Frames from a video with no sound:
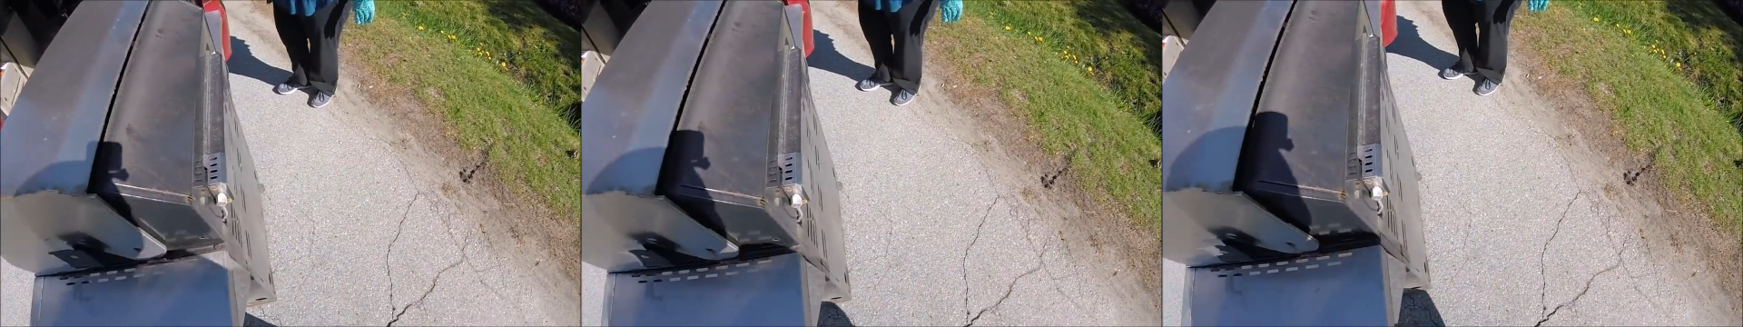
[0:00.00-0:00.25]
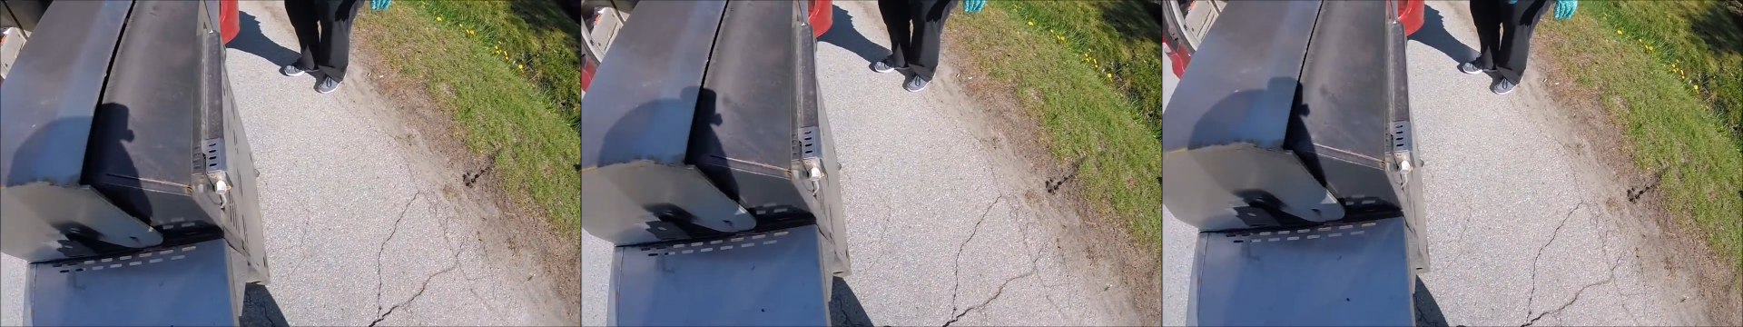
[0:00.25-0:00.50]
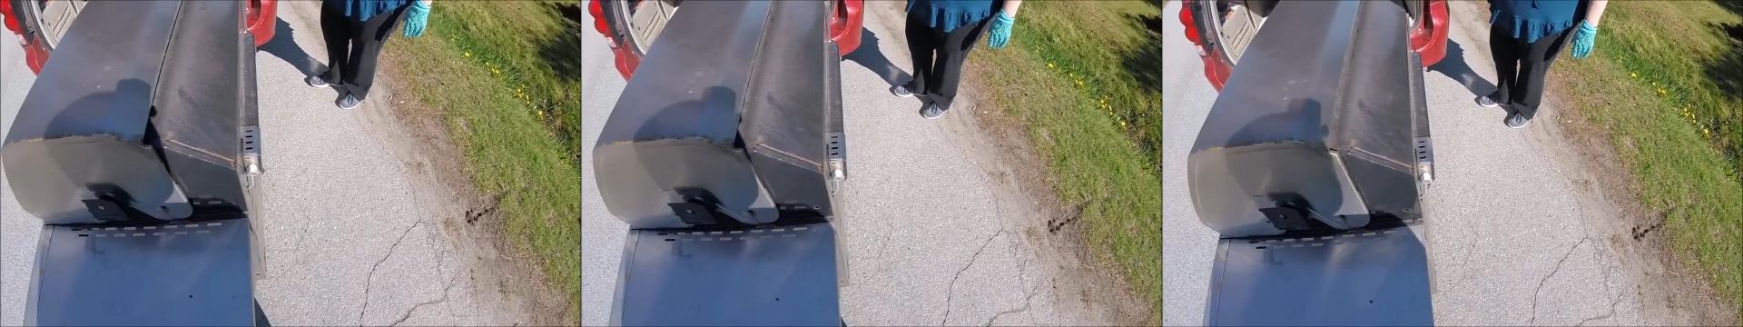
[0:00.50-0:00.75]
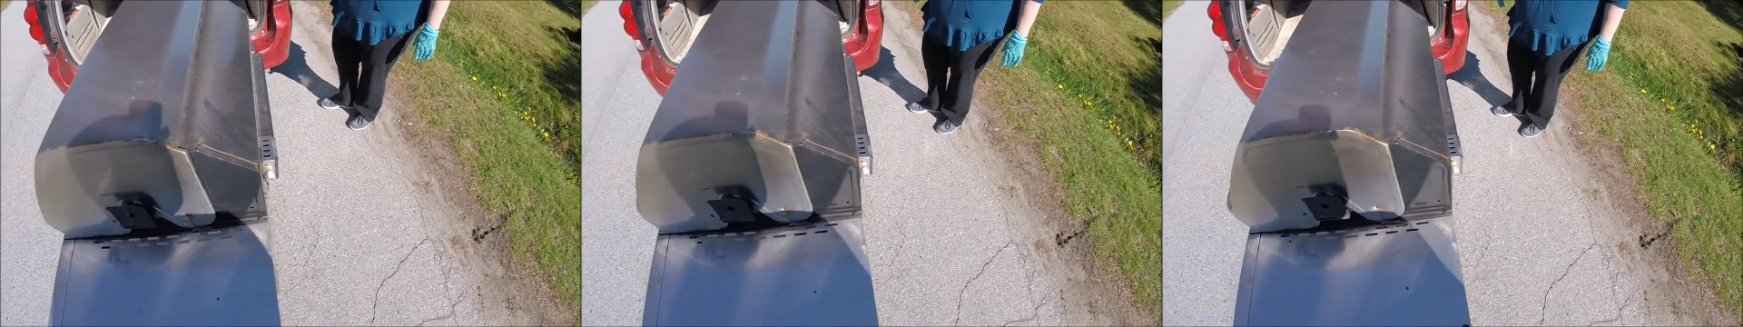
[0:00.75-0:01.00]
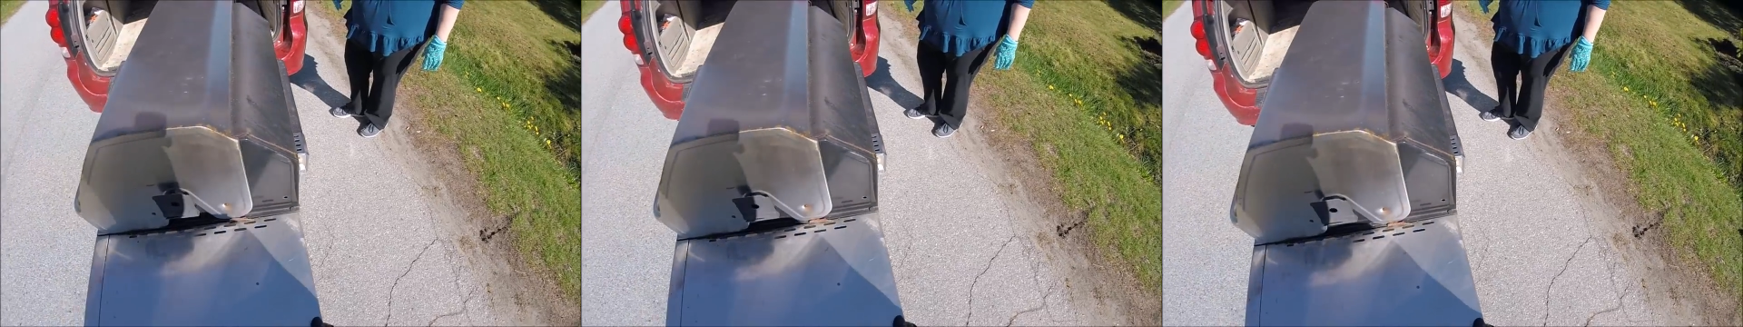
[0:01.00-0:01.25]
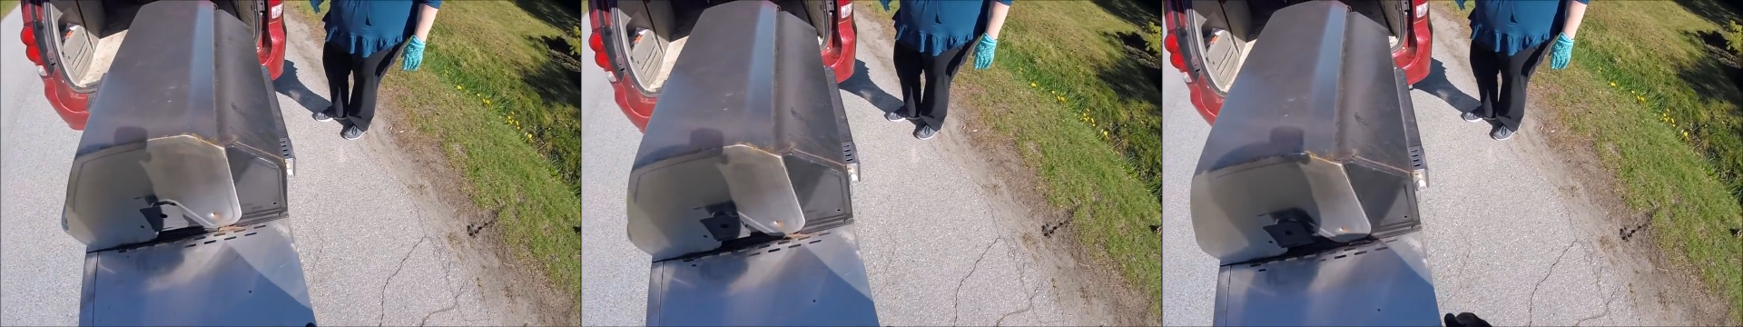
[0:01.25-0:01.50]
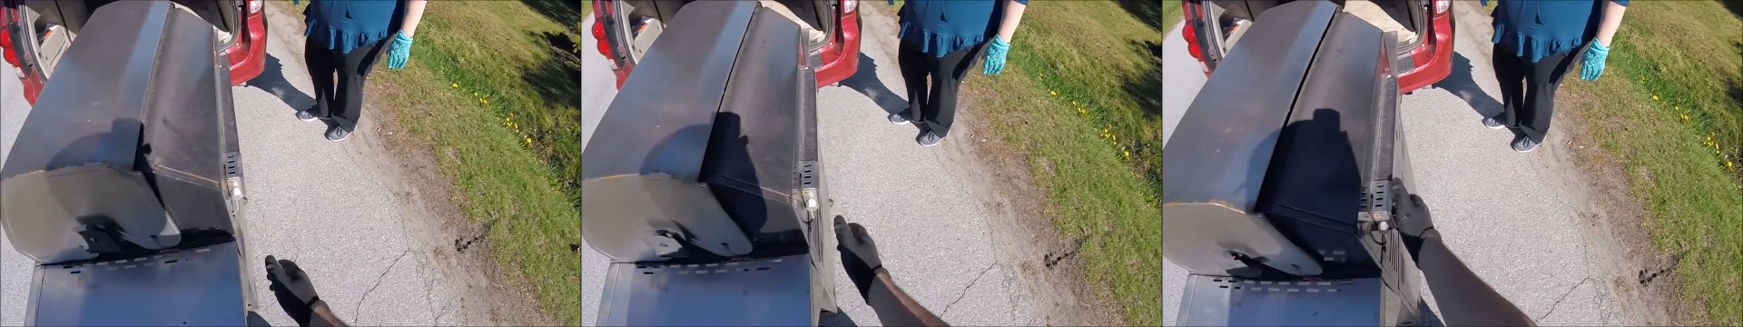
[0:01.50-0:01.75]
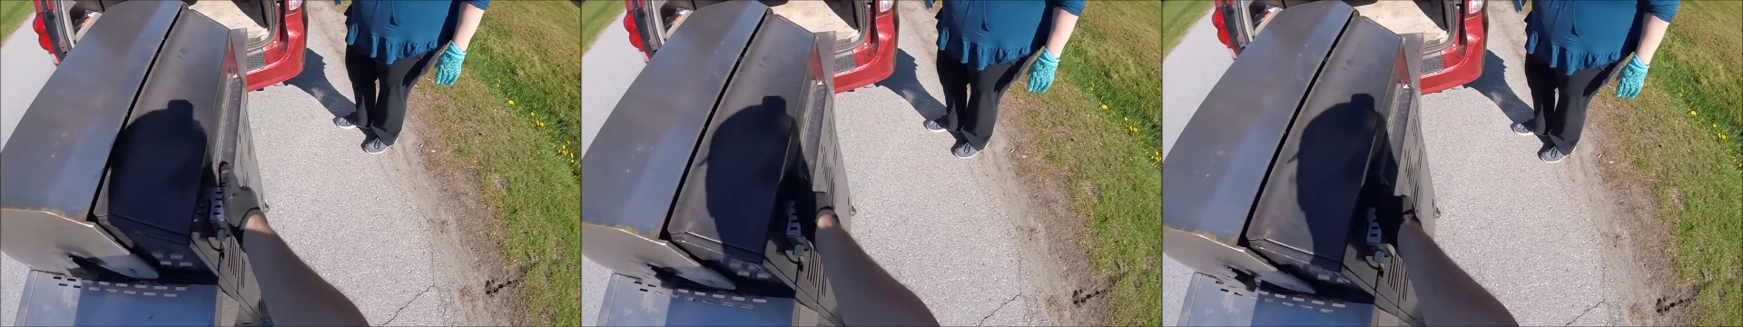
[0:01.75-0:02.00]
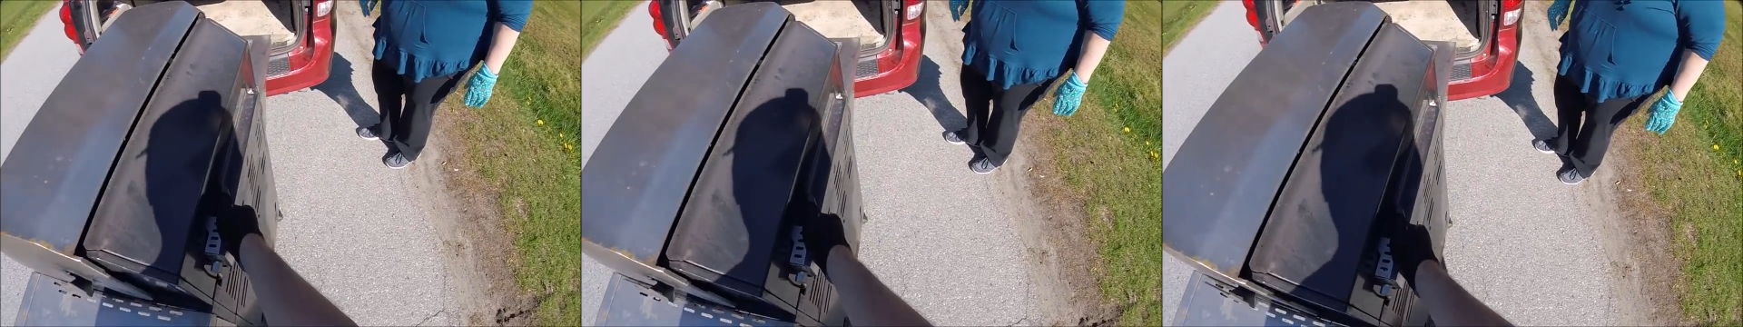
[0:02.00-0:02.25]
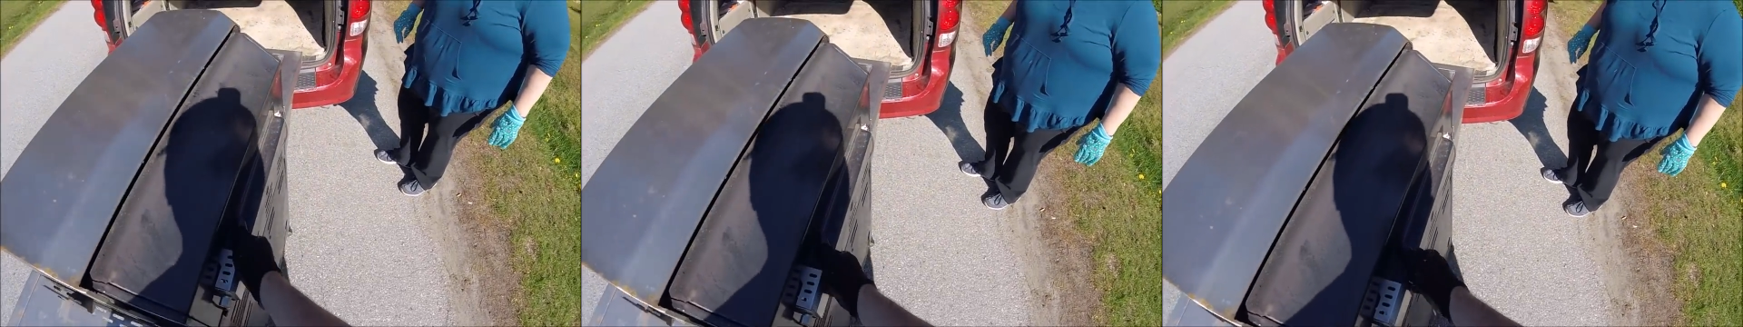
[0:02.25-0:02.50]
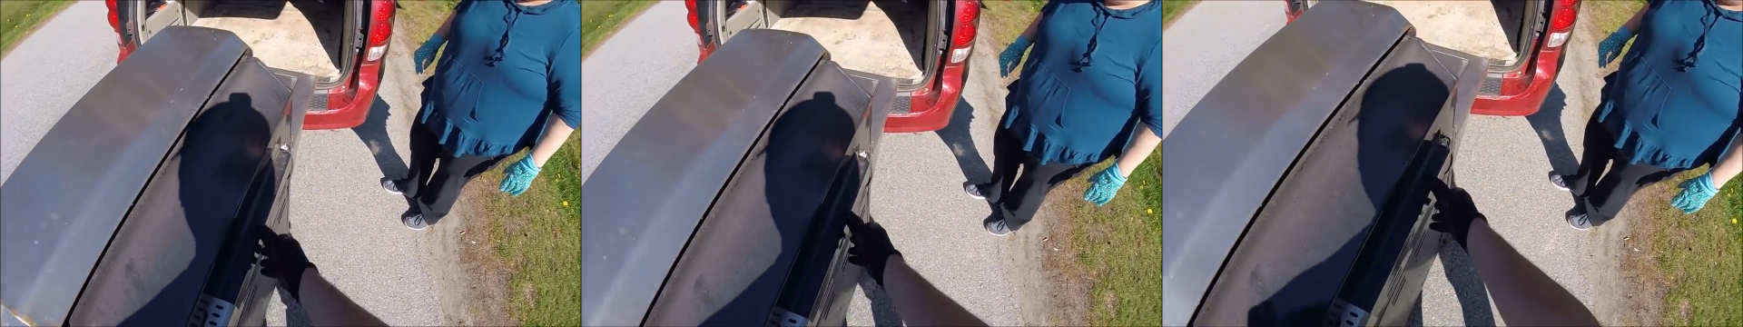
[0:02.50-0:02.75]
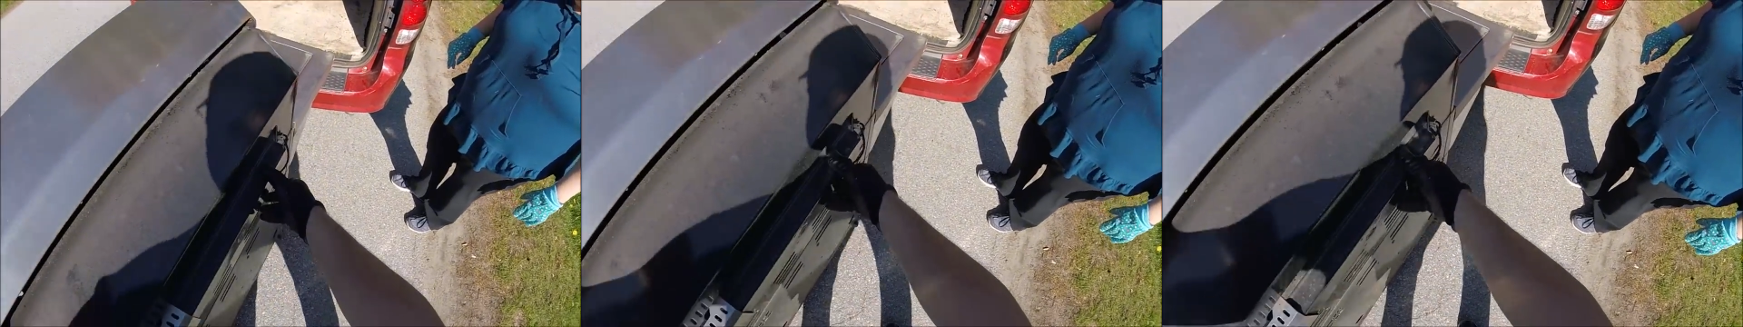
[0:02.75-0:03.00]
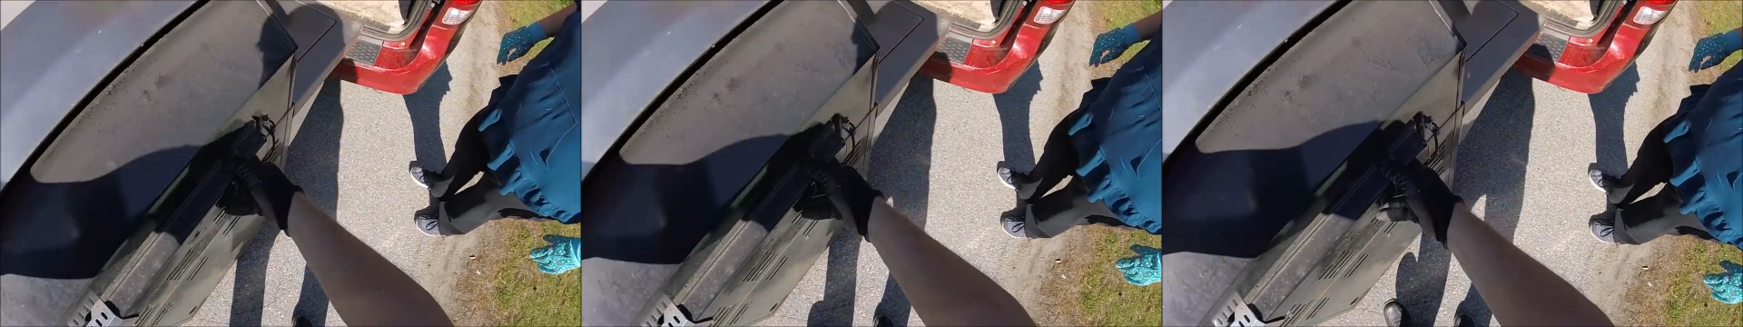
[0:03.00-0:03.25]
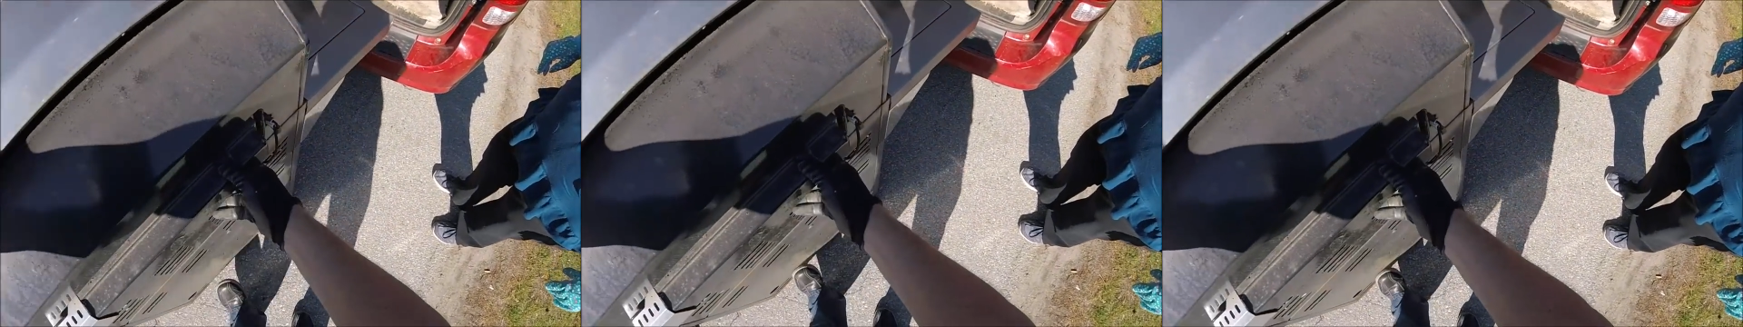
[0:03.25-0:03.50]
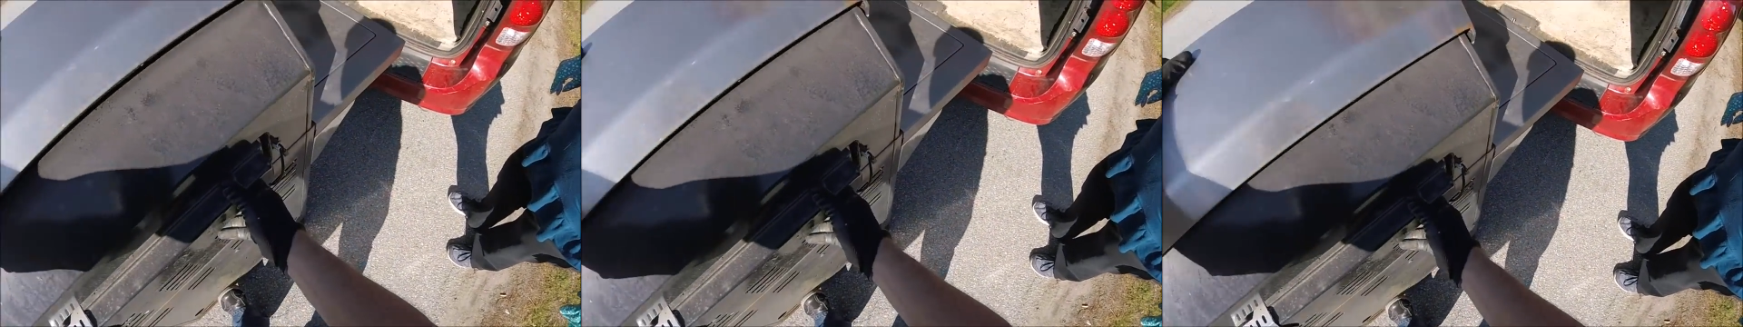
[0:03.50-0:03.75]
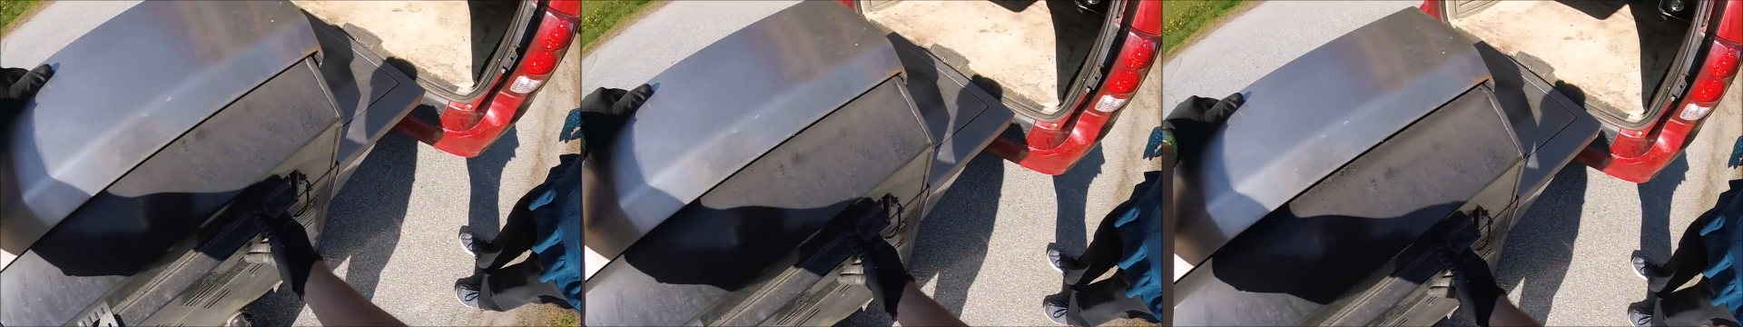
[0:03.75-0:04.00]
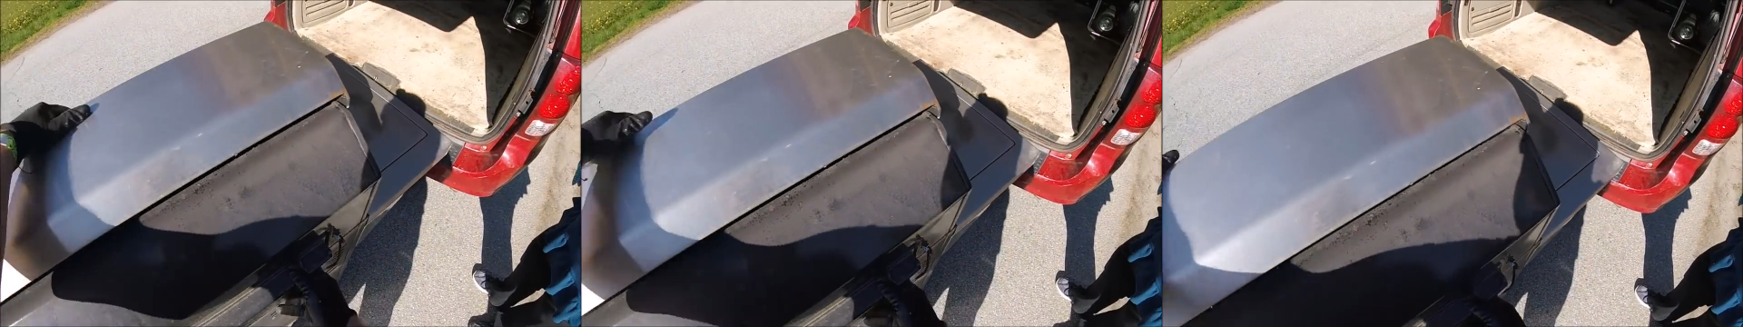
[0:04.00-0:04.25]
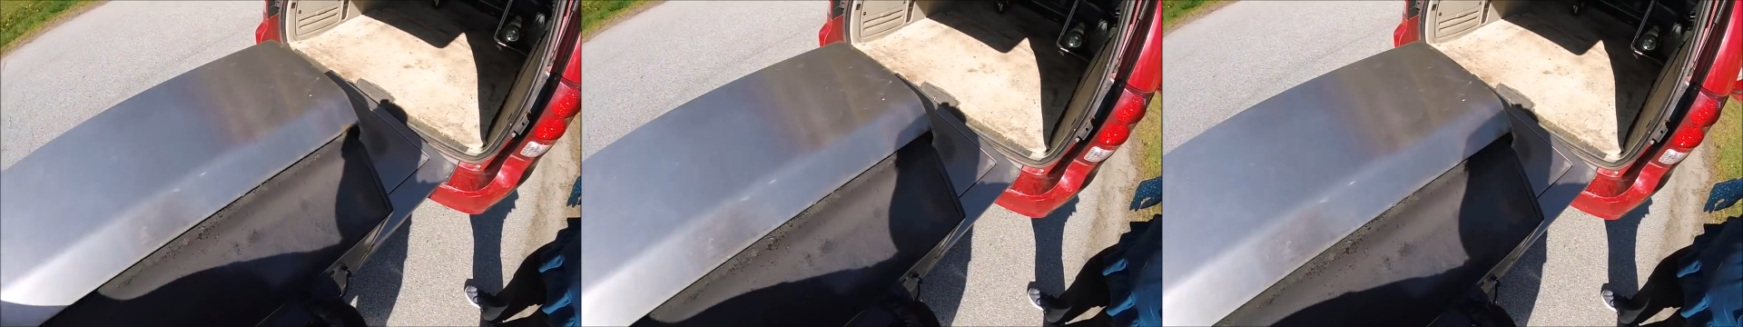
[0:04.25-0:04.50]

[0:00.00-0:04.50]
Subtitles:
[unreadable: no face in view]